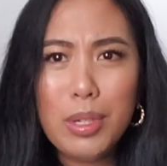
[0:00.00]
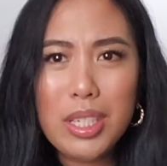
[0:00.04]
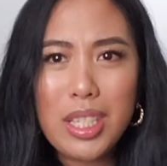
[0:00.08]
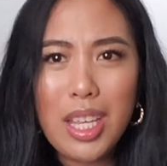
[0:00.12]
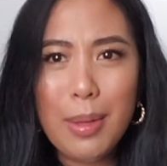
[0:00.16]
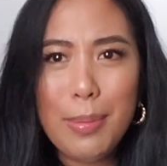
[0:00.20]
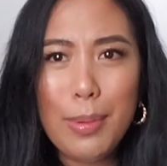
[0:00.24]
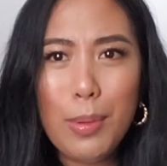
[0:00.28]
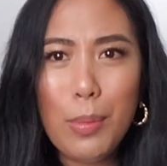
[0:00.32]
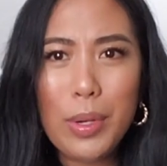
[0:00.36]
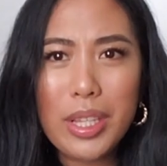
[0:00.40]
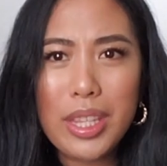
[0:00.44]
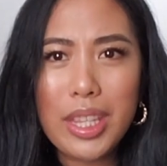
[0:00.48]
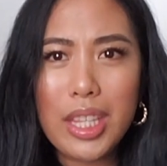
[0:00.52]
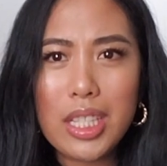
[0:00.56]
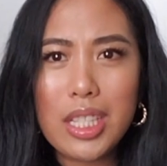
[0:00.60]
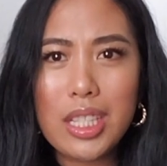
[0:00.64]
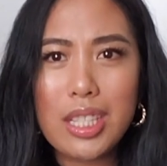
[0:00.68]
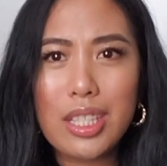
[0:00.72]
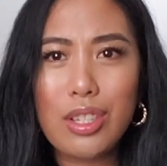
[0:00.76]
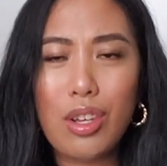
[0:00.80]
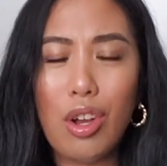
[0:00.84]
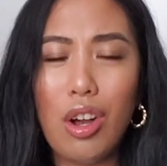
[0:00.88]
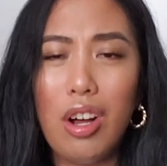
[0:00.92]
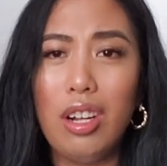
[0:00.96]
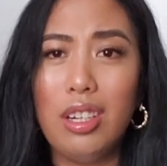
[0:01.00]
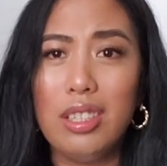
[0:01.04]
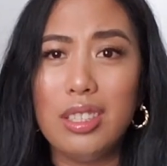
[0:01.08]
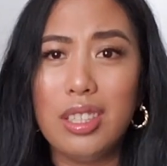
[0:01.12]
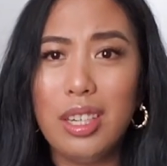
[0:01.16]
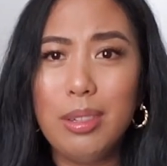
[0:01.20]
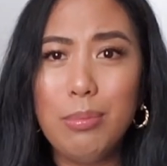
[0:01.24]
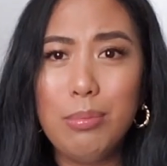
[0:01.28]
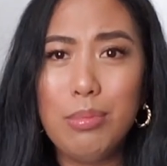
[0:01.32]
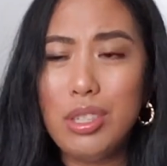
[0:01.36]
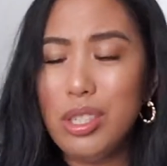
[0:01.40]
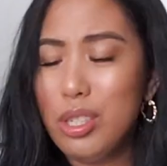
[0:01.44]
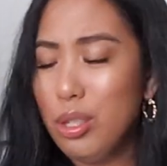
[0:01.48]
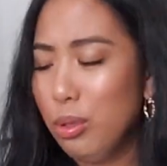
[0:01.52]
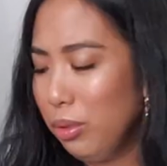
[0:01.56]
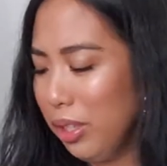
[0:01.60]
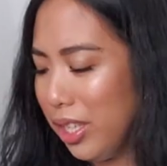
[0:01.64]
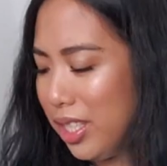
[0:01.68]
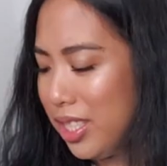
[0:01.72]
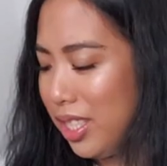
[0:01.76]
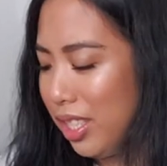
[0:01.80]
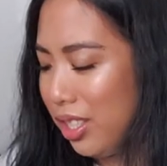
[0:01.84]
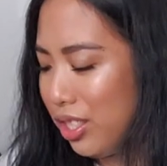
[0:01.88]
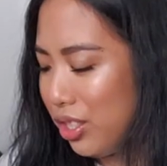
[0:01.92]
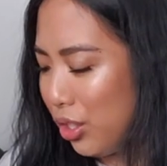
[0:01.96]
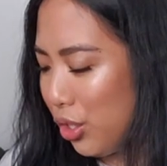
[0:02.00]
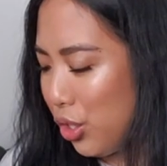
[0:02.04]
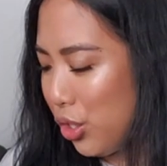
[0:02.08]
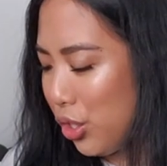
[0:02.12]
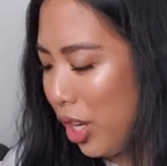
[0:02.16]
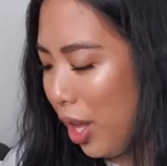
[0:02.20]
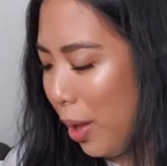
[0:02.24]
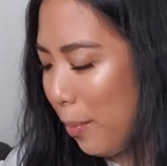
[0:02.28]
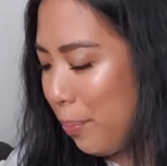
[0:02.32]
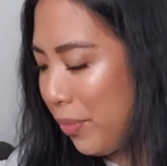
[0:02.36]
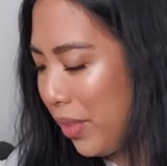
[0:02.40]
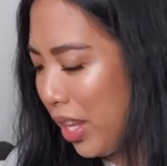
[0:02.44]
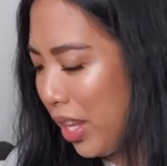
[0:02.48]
tell me what this is called. I'm too lazy to search it up.